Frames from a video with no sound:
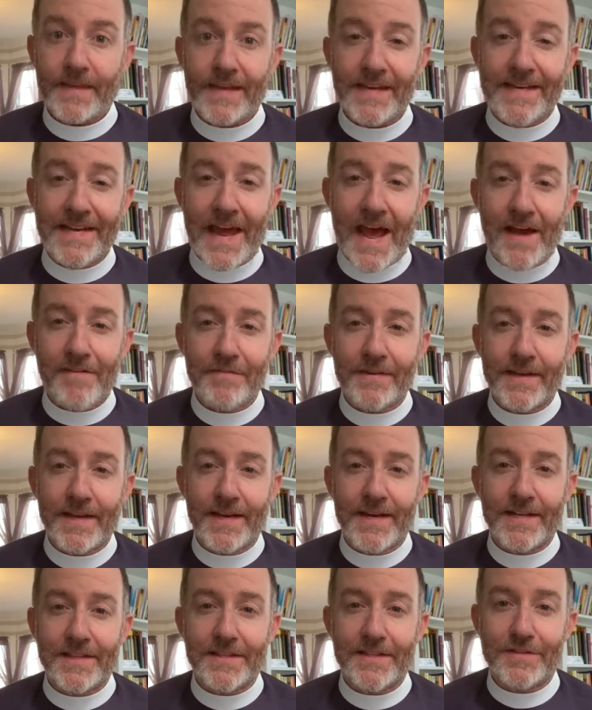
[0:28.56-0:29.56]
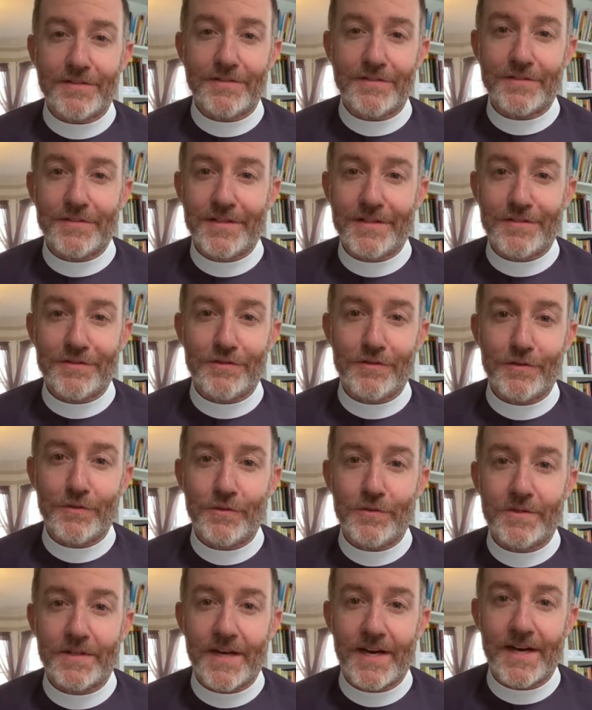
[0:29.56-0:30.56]
navigating this
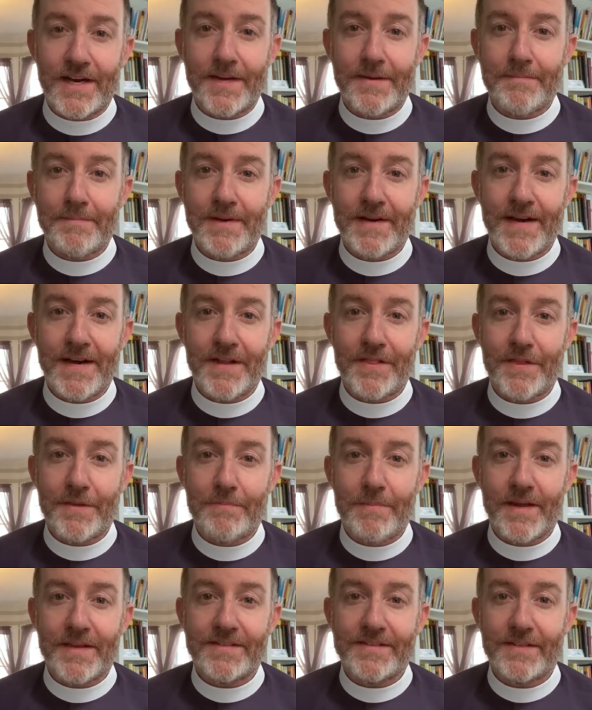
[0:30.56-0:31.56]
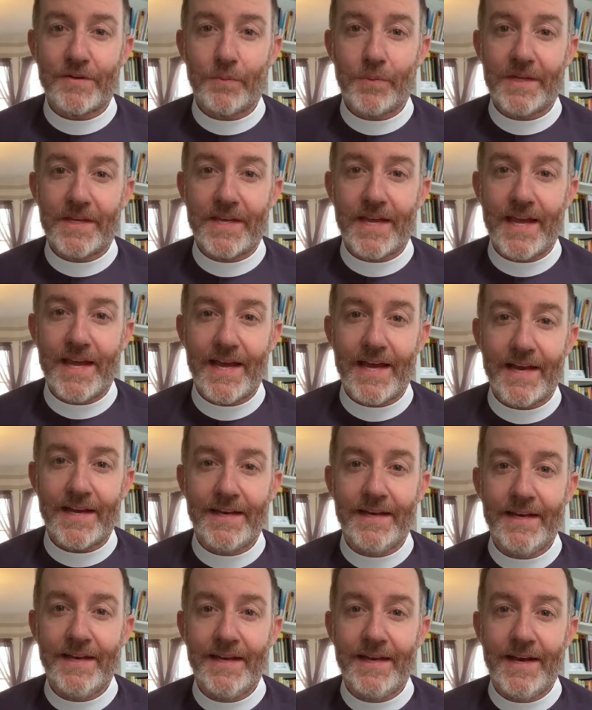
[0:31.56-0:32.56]
new time the best that we
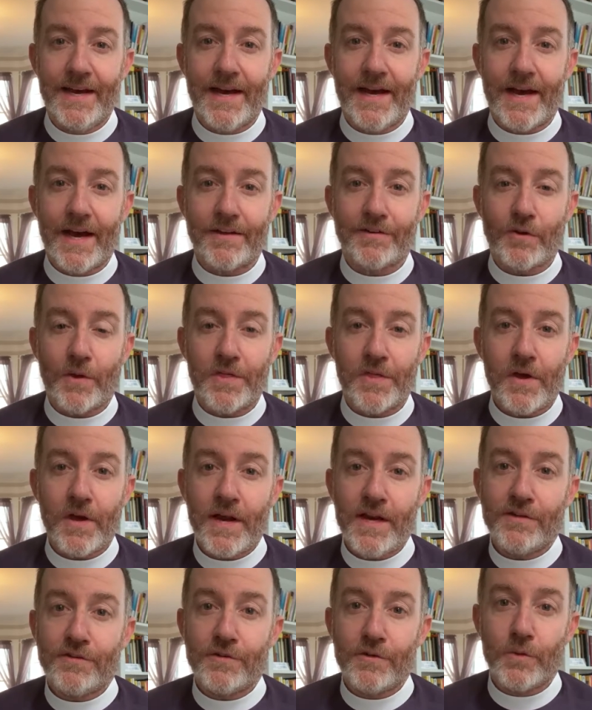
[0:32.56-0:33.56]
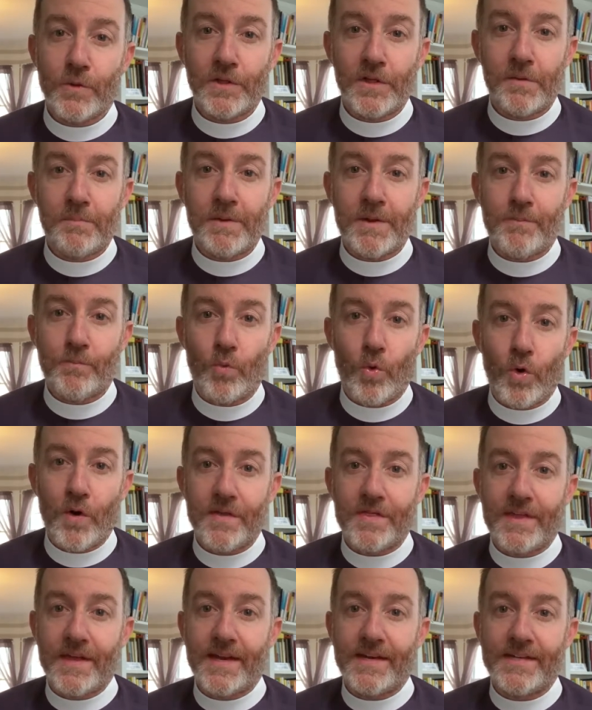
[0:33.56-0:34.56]
can. So I thought I'd do a little bit more
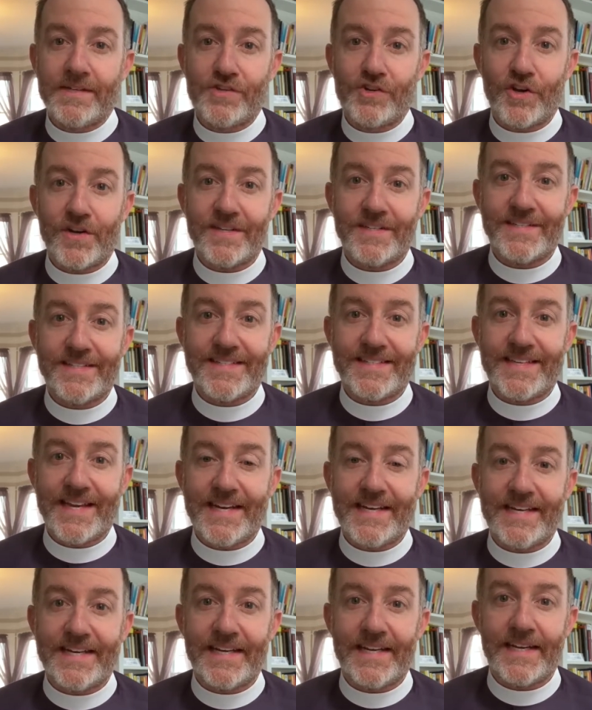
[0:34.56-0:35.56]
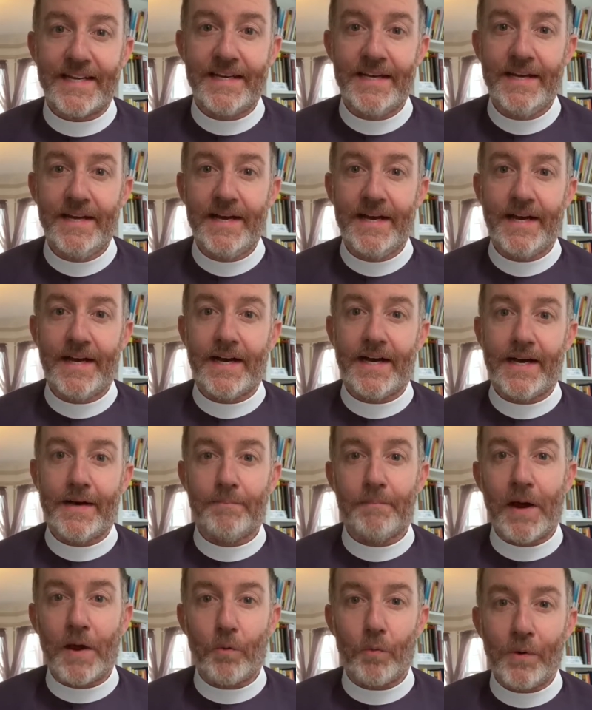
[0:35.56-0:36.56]
than just sending
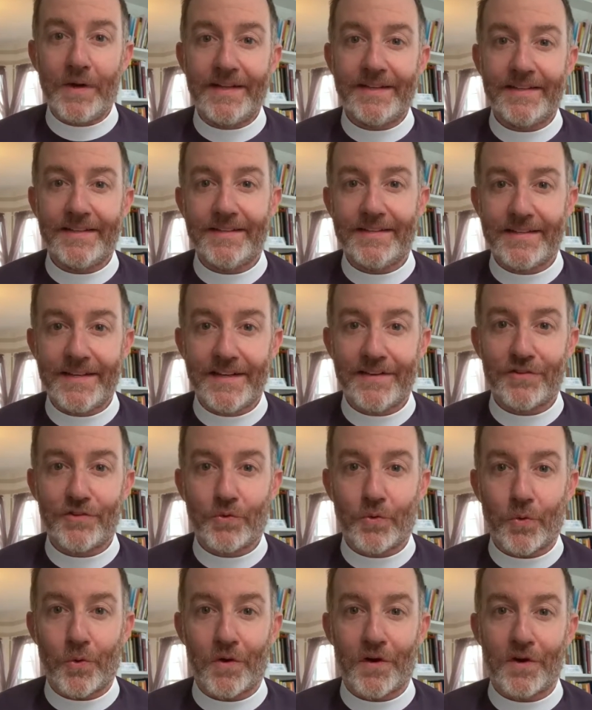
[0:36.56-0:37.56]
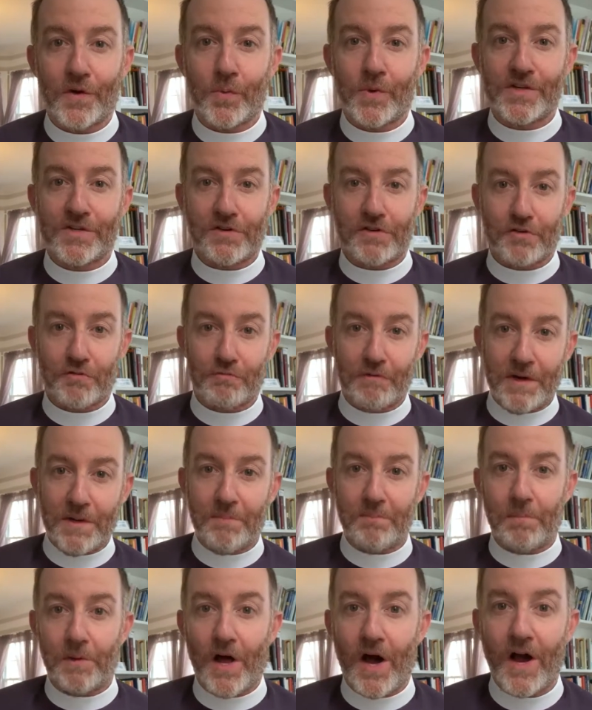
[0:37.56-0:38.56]
my weekly Dean's Corner, which is a
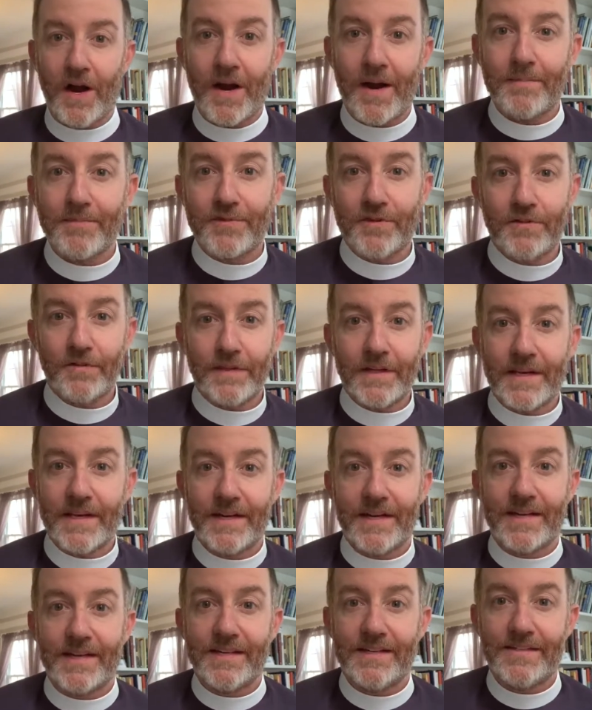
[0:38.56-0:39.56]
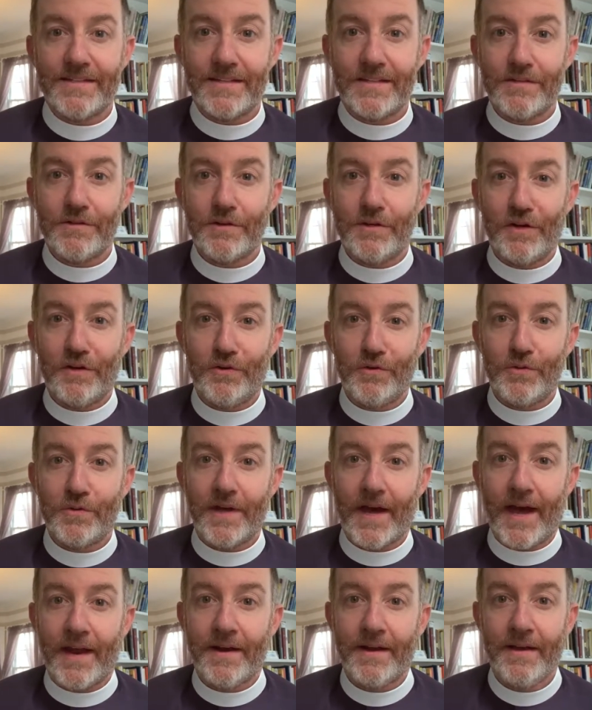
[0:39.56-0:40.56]
written blog. I'm certainly going to continue to do
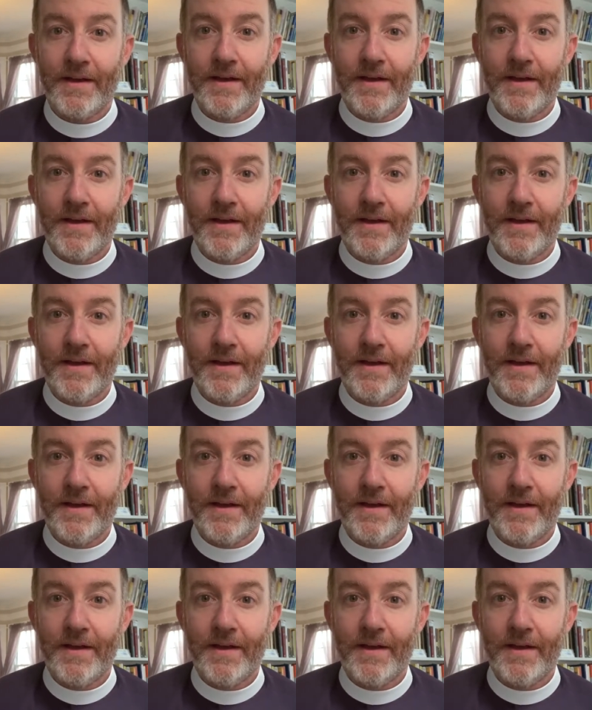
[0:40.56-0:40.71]
that.